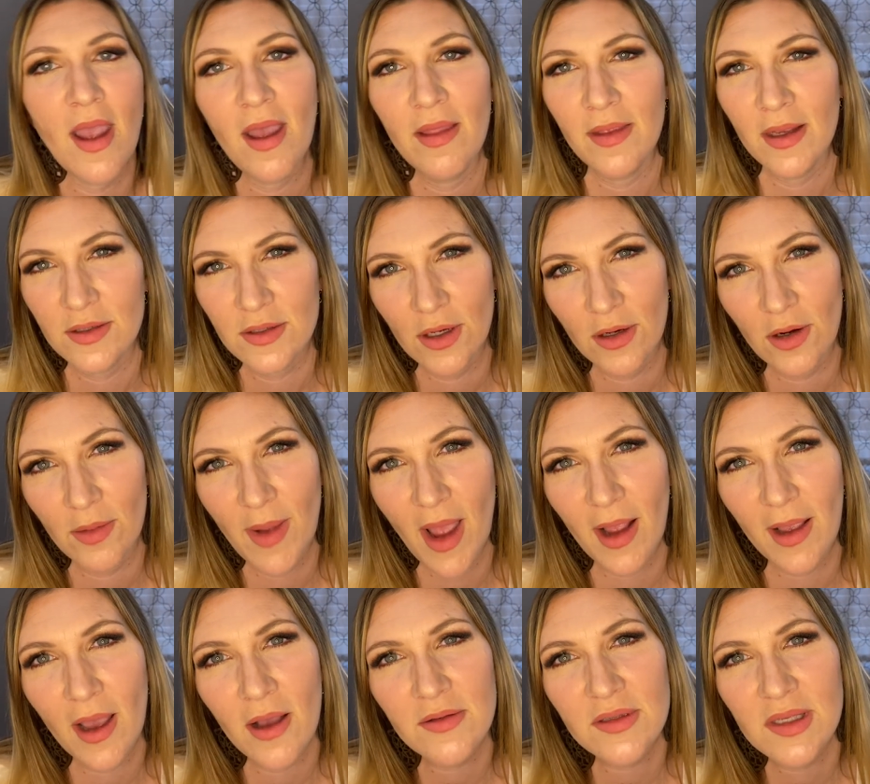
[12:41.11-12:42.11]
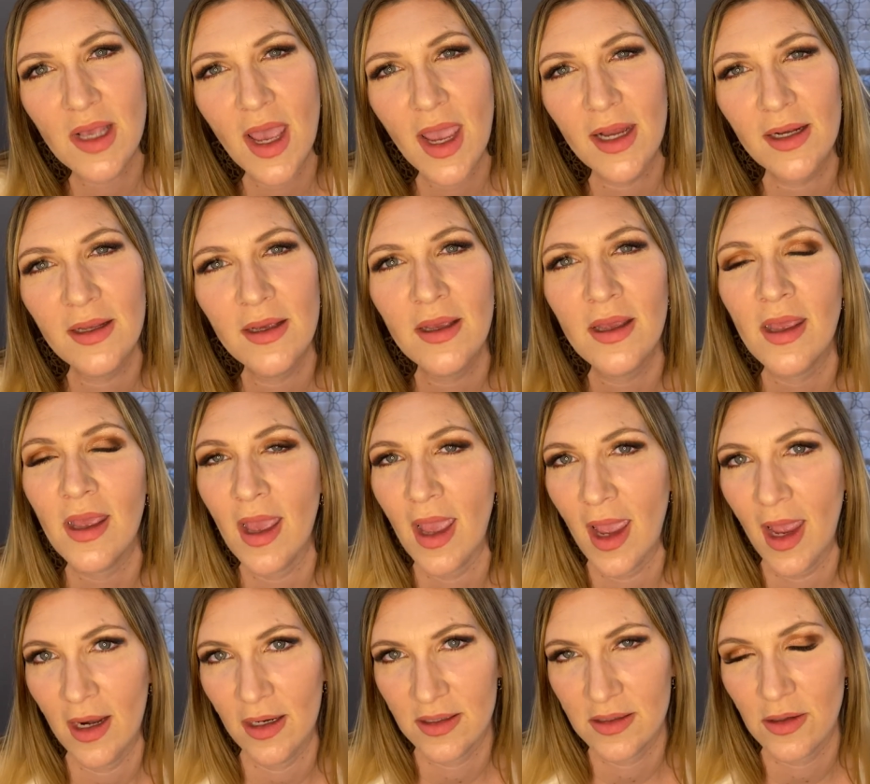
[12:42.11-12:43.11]
and then took her back outside
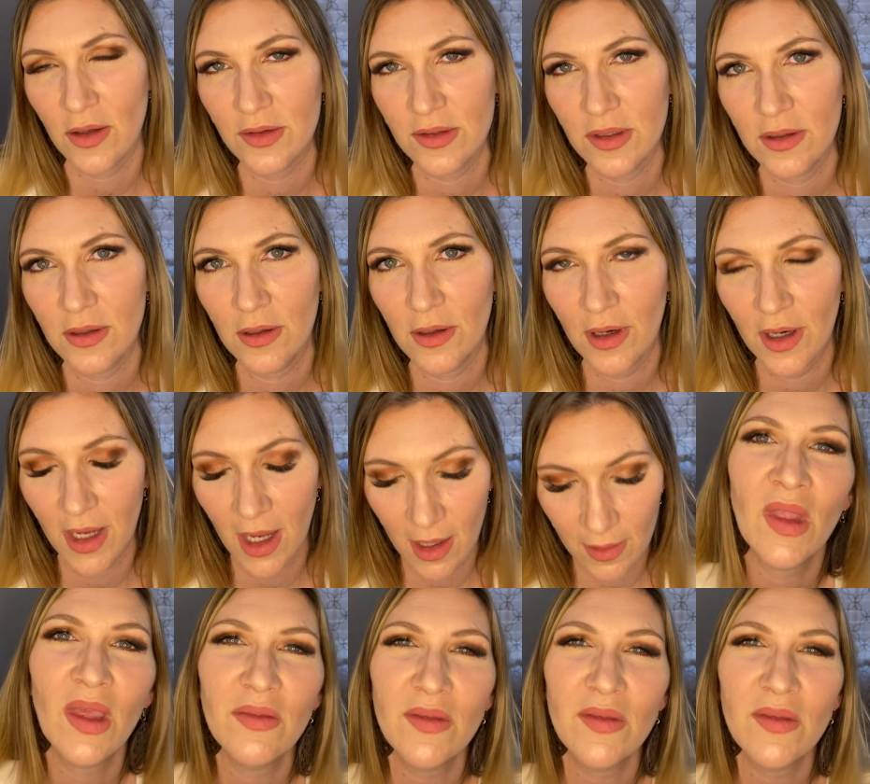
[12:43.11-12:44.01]
and assaulted her again.